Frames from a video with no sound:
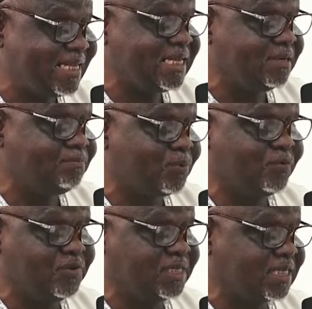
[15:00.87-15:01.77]
key
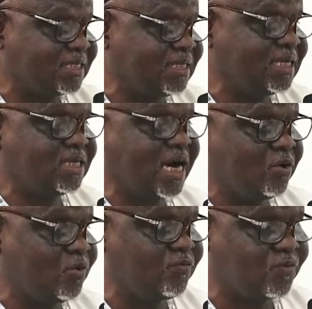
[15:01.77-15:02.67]
provisions that
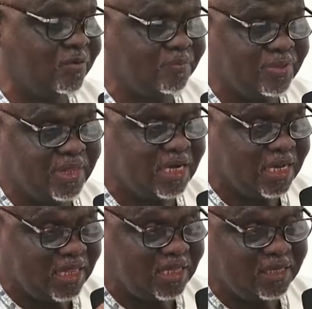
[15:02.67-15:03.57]
arose from
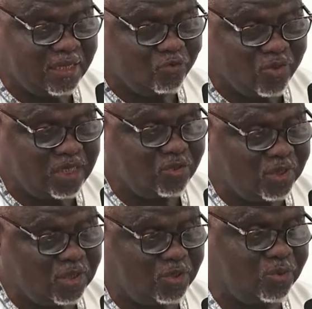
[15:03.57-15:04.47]
the
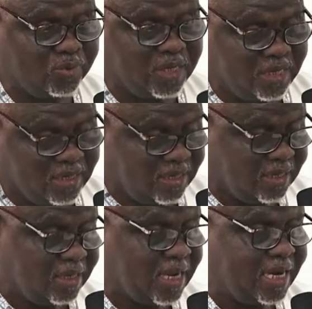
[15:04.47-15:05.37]
2022
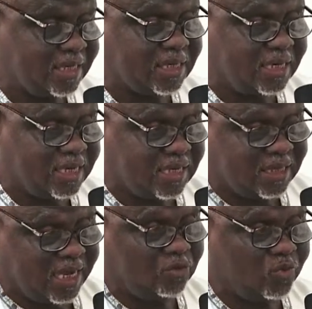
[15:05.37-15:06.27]
Electoral
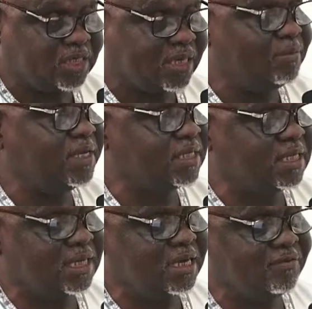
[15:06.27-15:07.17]
Act are the ones I'm
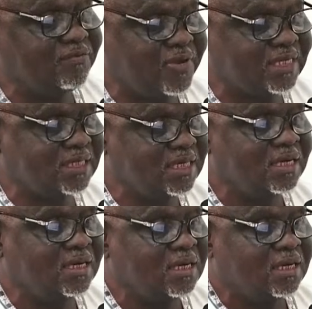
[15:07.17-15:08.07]
listing here.
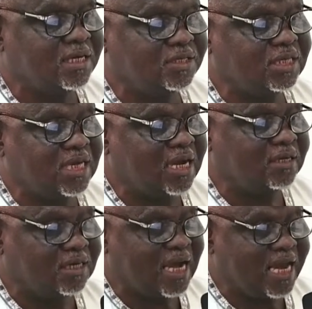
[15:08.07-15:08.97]
First is the
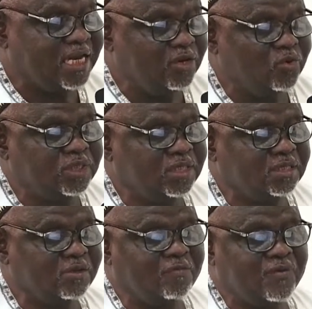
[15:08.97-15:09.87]
early
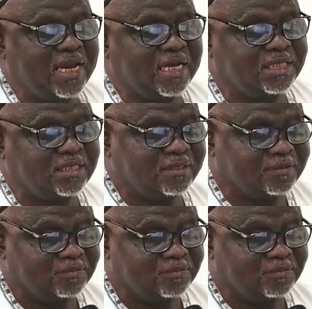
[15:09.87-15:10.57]
notice of election.